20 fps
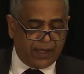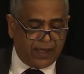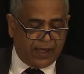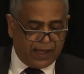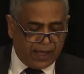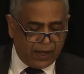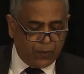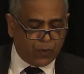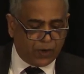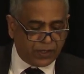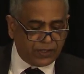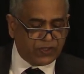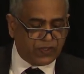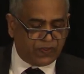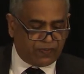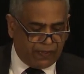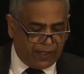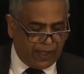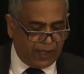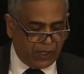I want to
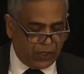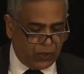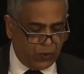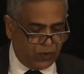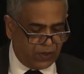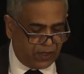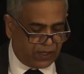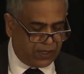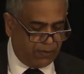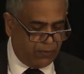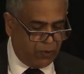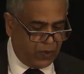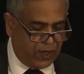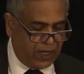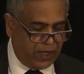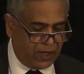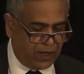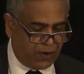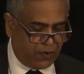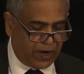thank you, the
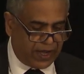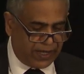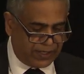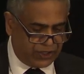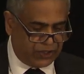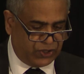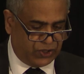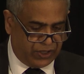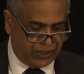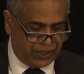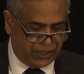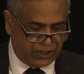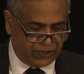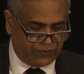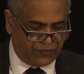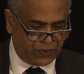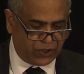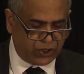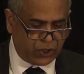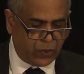community in Christchurch,
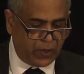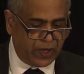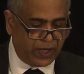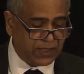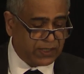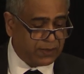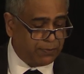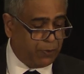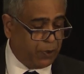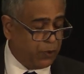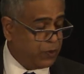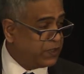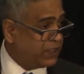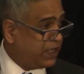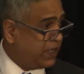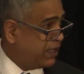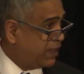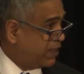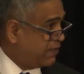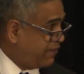for showing us
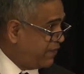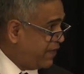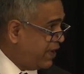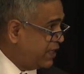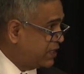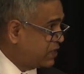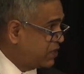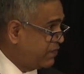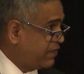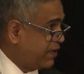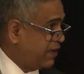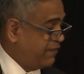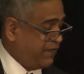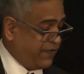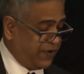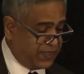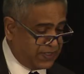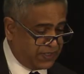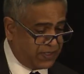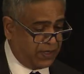beauty in the face of
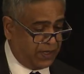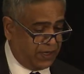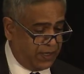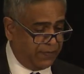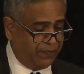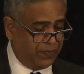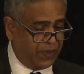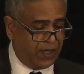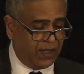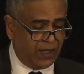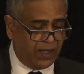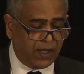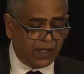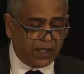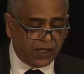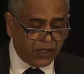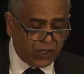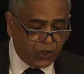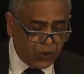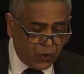adversity.
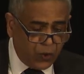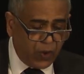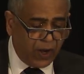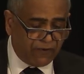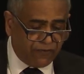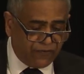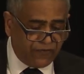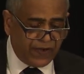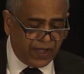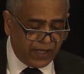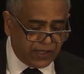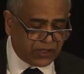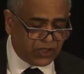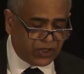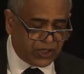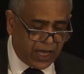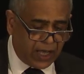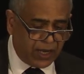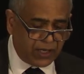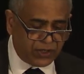You have faced
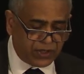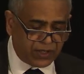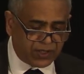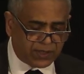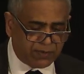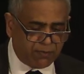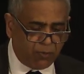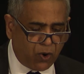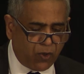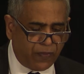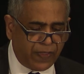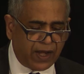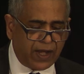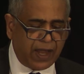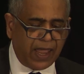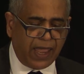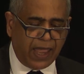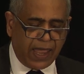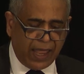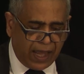challenges more than
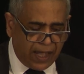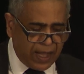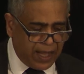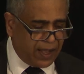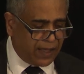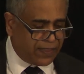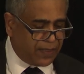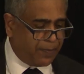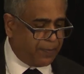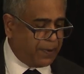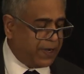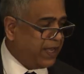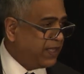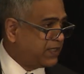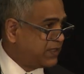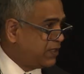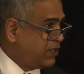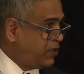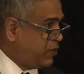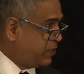any other
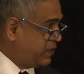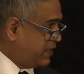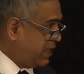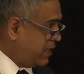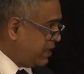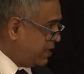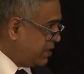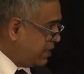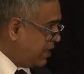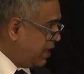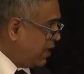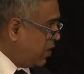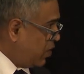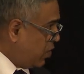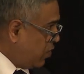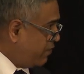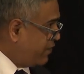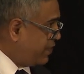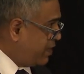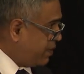place in New Zealand over